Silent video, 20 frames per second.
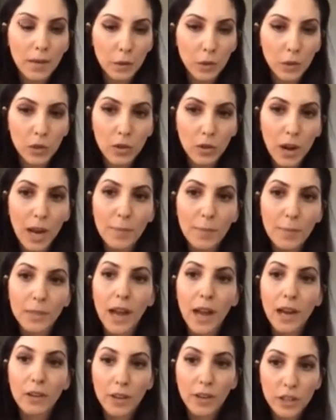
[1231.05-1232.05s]
those crimes
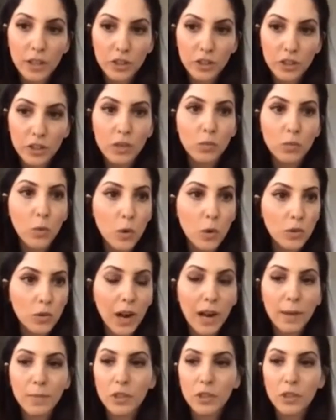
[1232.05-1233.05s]
are aggression, war
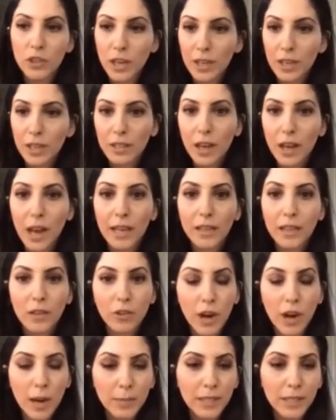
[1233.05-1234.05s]
crimes, genocide, and
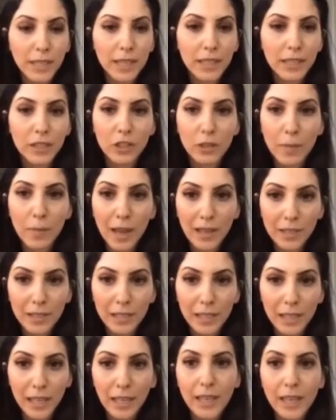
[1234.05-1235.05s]
crimes against
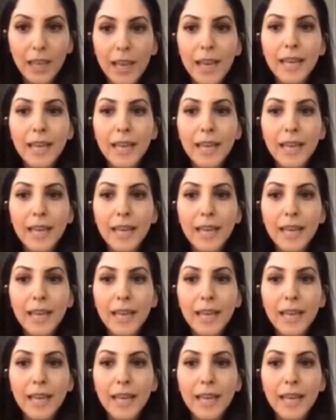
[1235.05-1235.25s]
humanity,